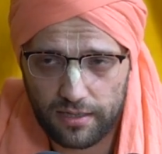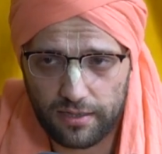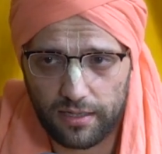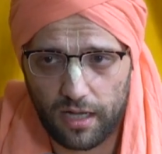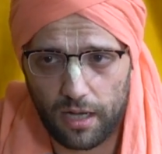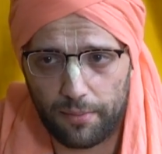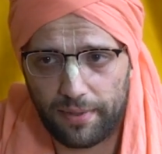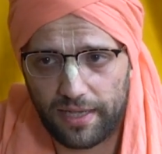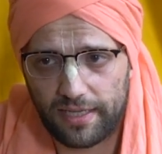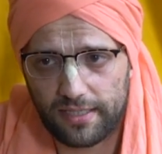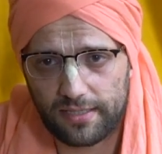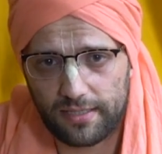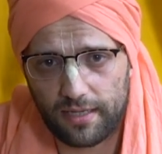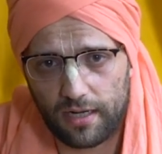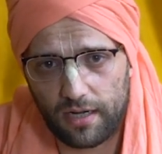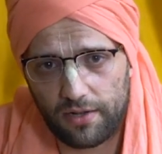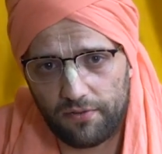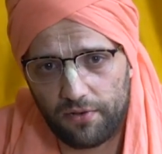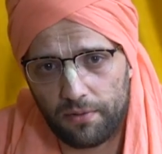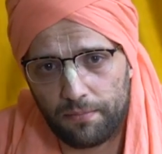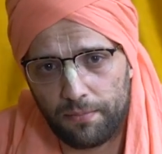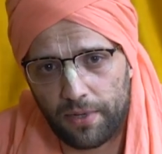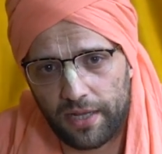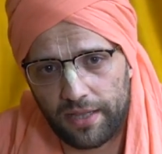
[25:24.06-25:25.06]
tabe
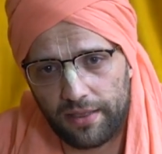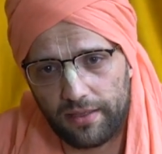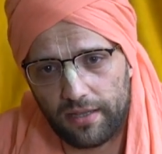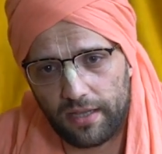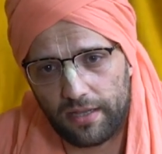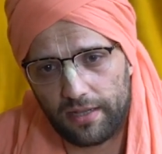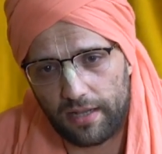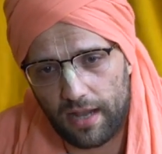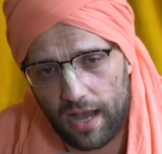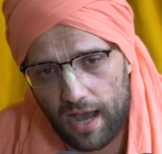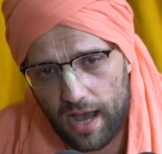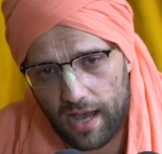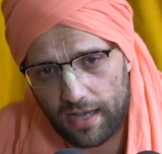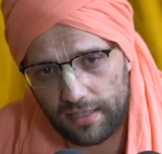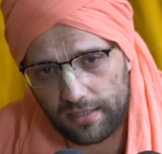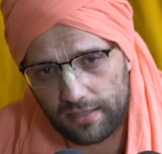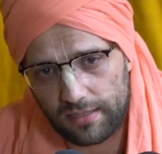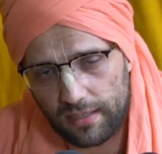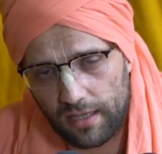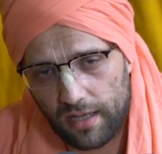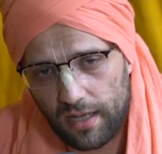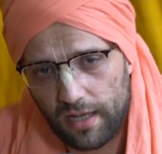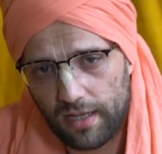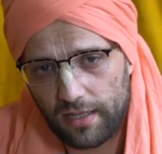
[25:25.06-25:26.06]
sarva bandhan
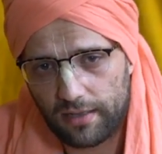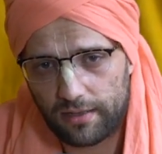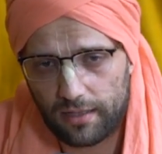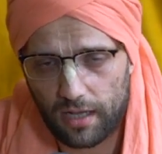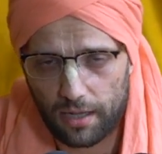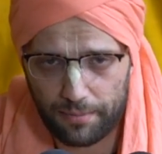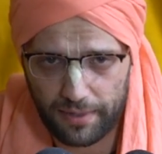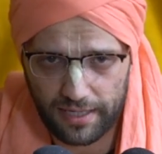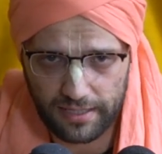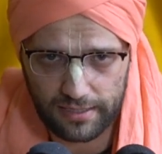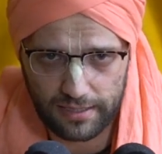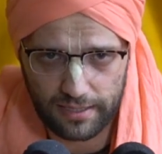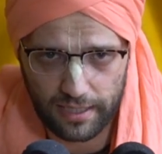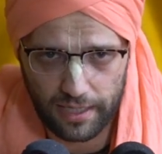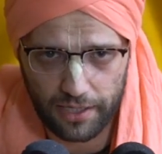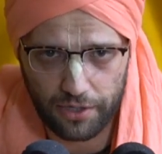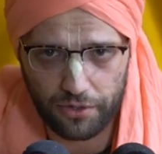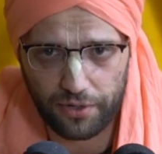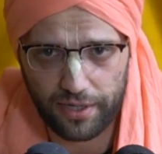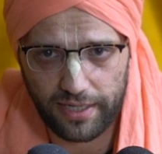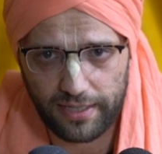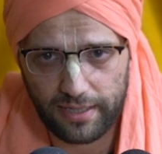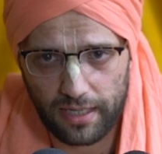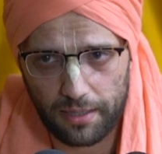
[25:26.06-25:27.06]
nas, tabe se
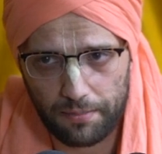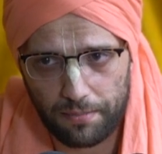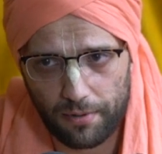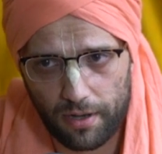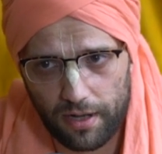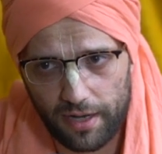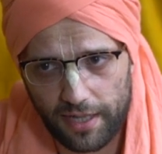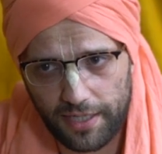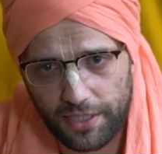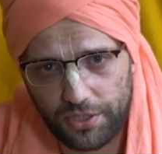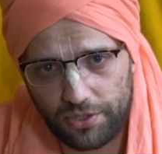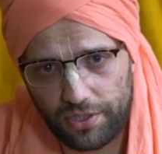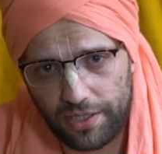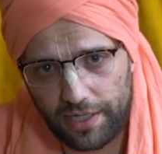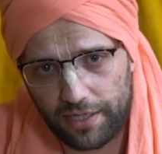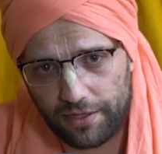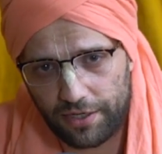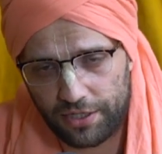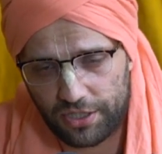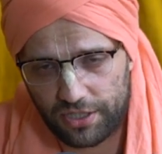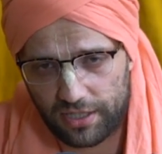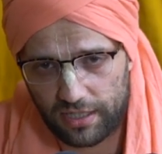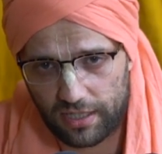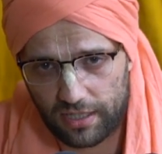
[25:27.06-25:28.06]
hoite pare Sri
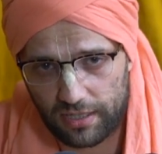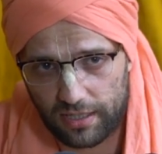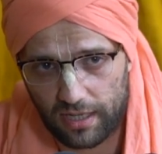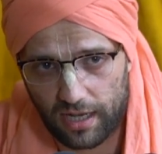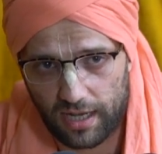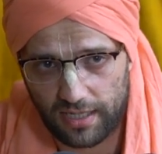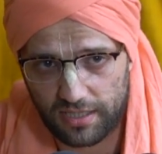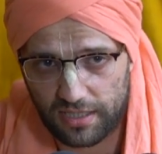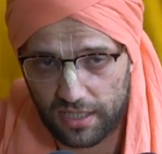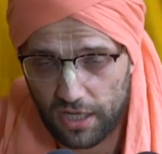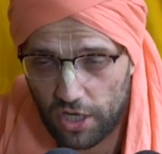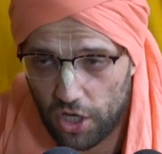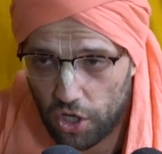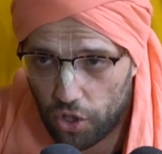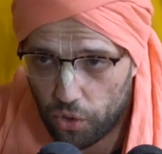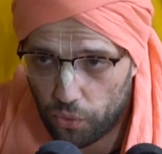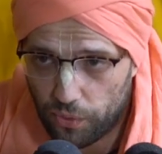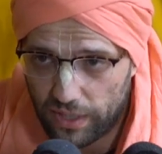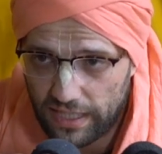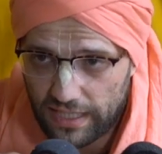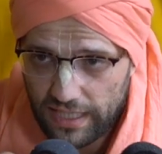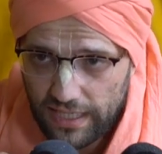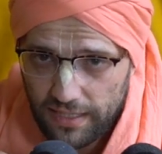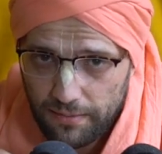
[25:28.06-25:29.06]
Krishna das.
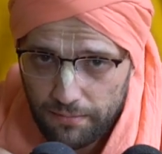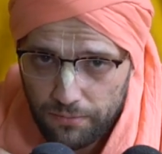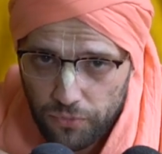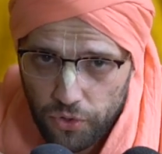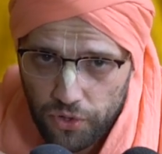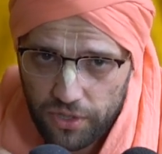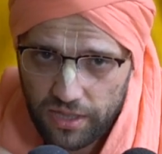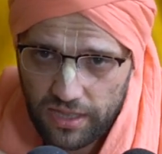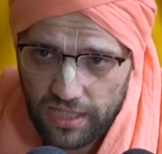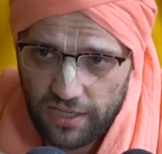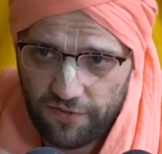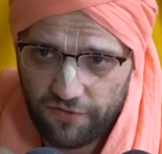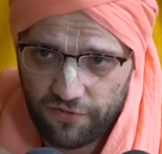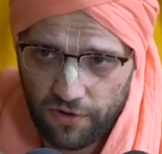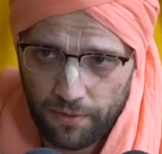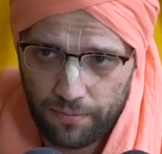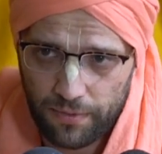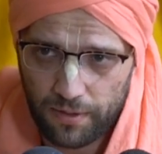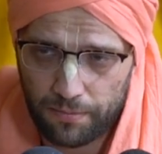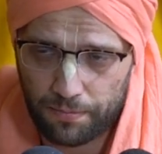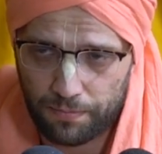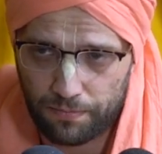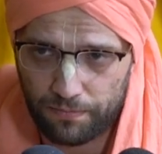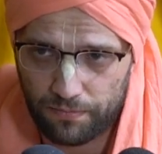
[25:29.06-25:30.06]
We need mukti from
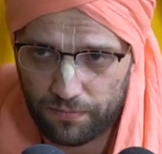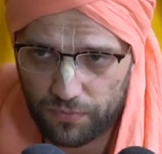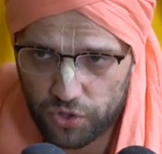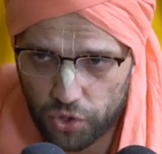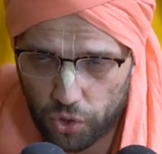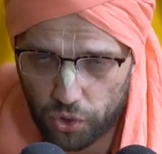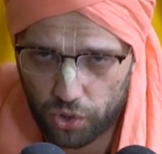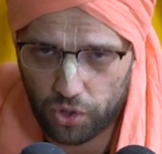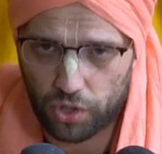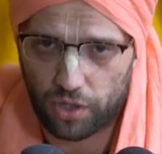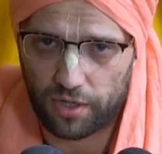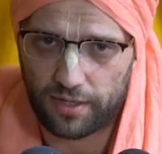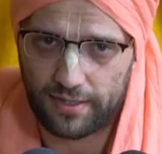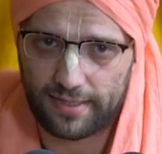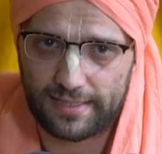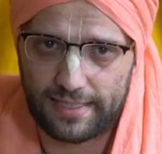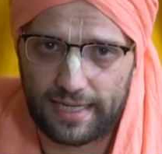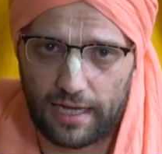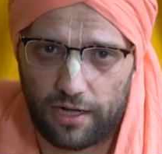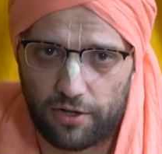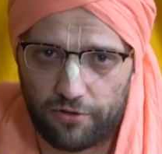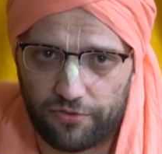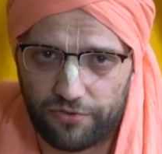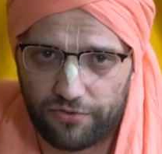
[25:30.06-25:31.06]
the so-called
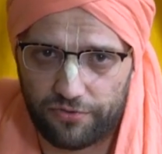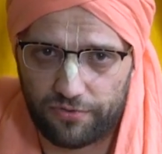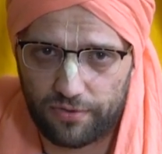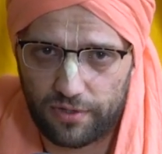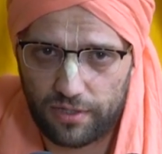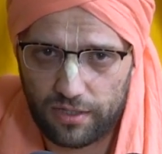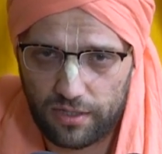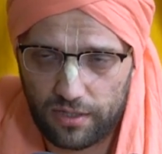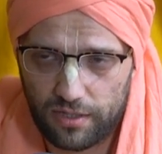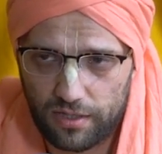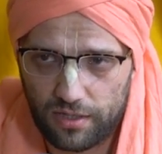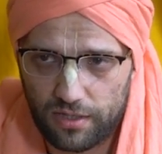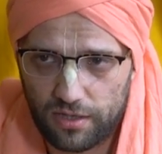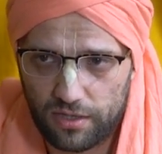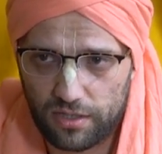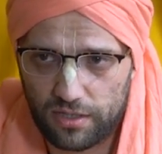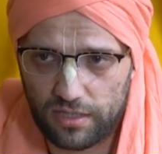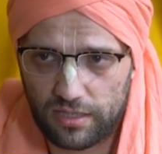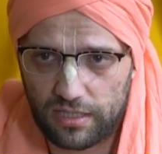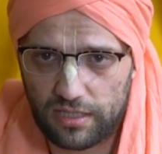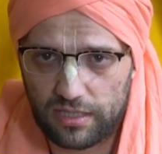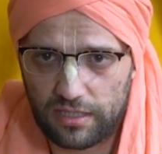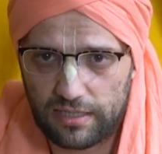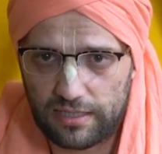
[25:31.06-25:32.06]
self,
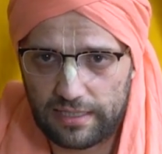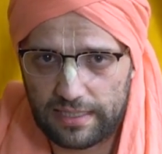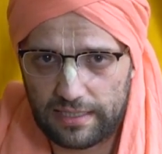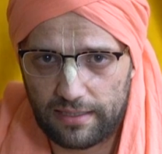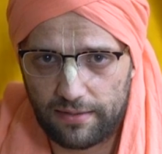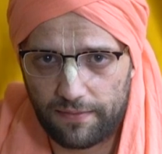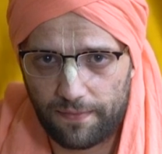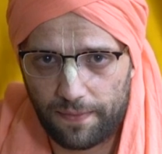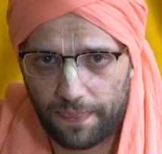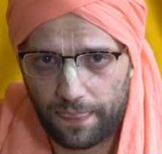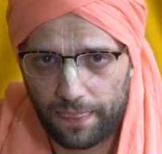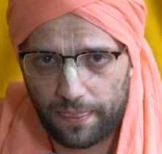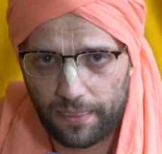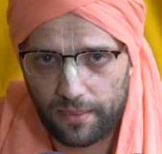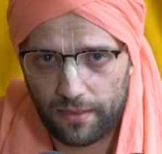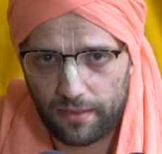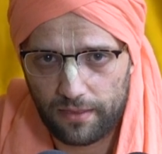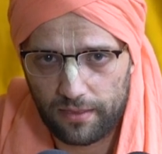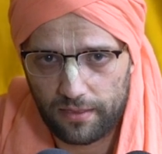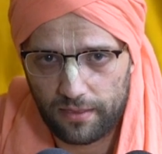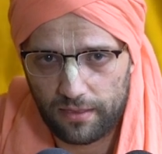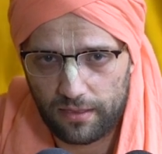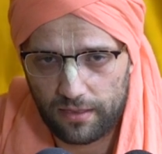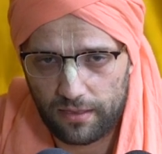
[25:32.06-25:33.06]

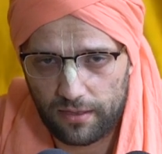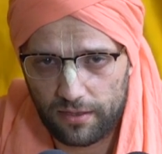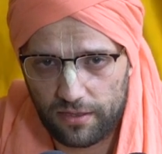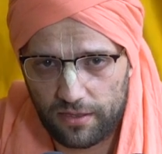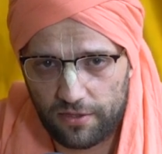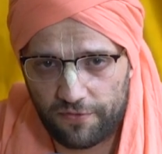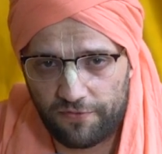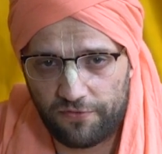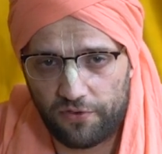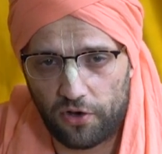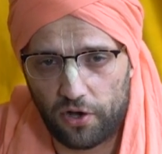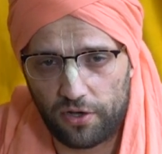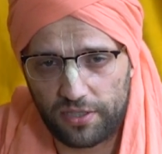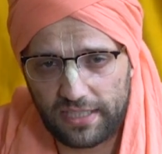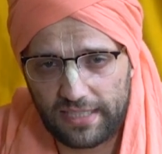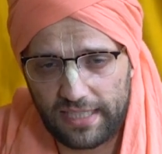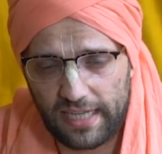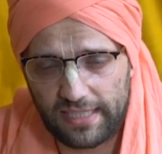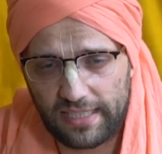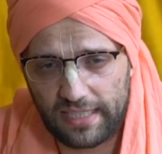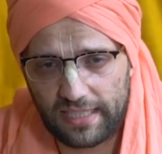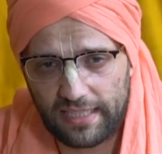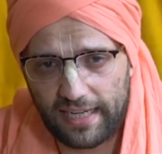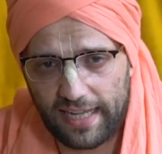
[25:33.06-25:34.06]
the false
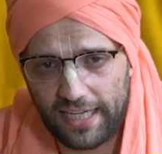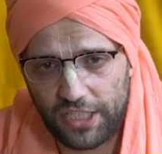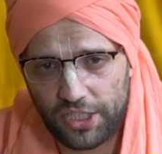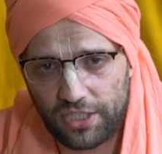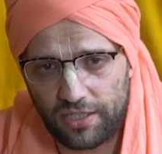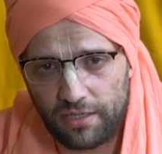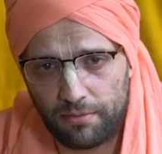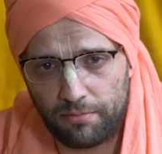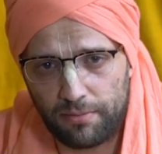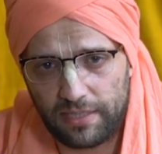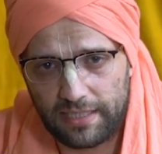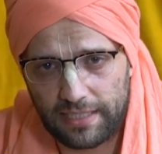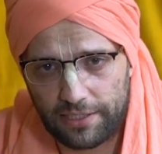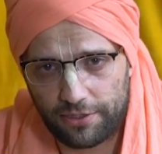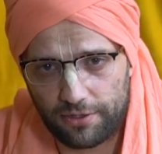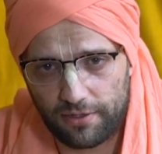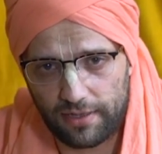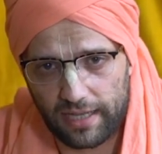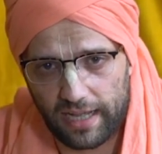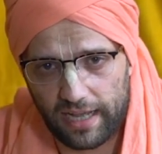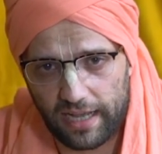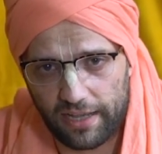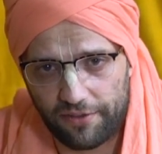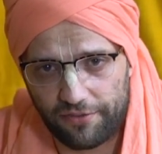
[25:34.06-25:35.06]
designation in material
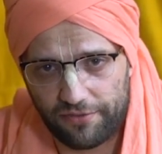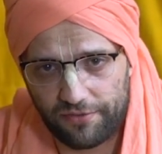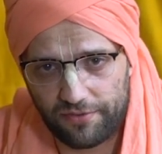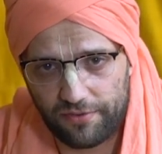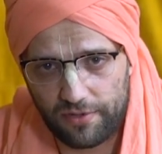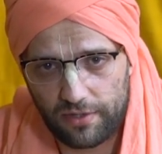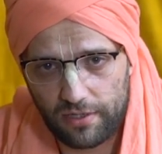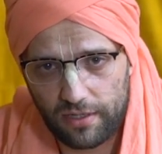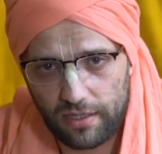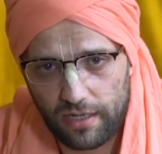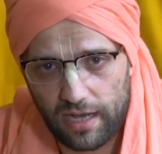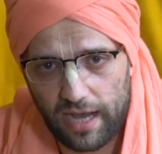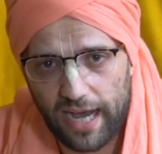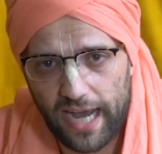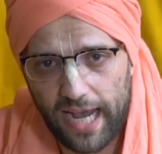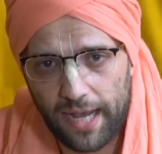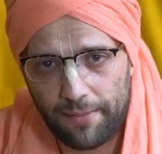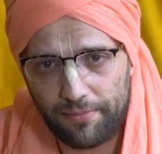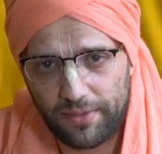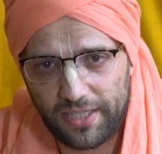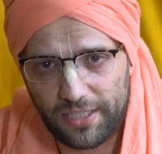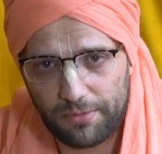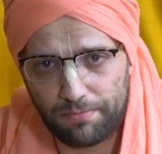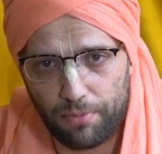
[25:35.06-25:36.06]
life. I
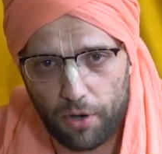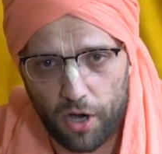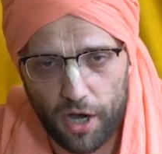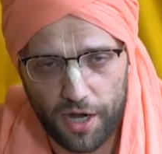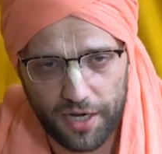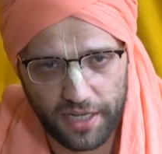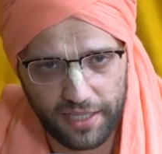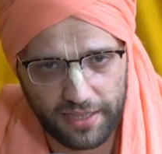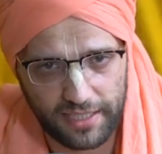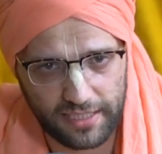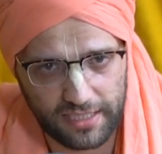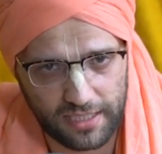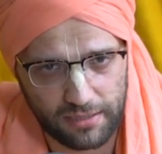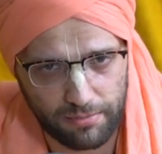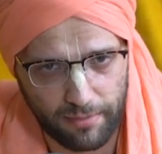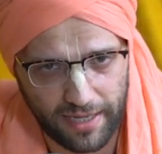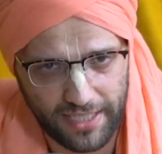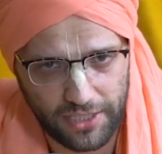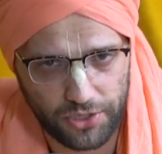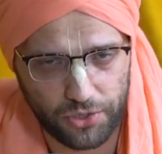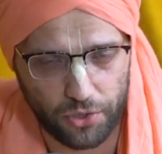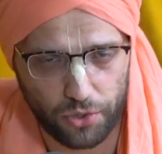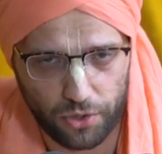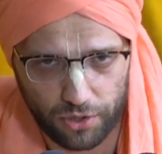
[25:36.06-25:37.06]
am this body. This is
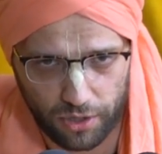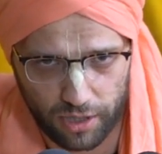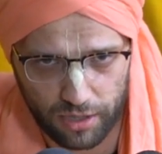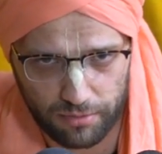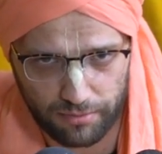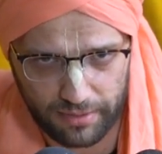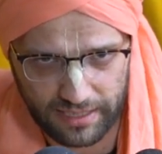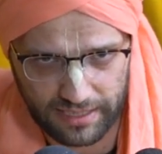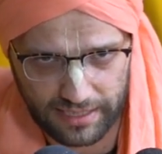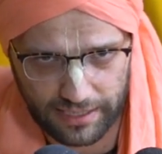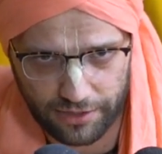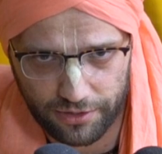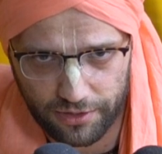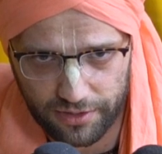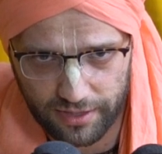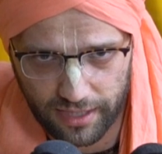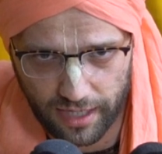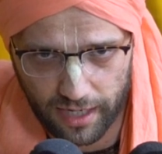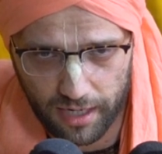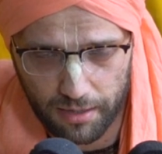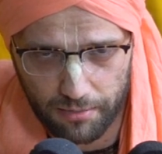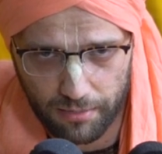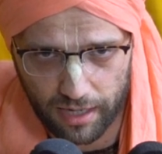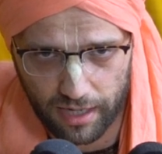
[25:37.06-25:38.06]
my so-called material
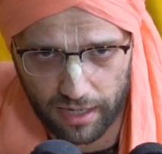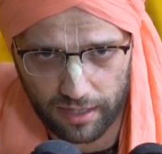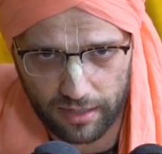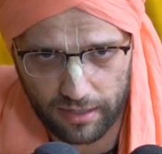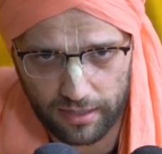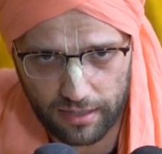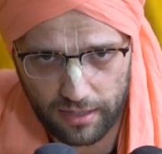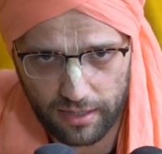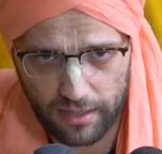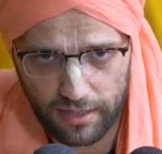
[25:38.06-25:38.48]
dharma.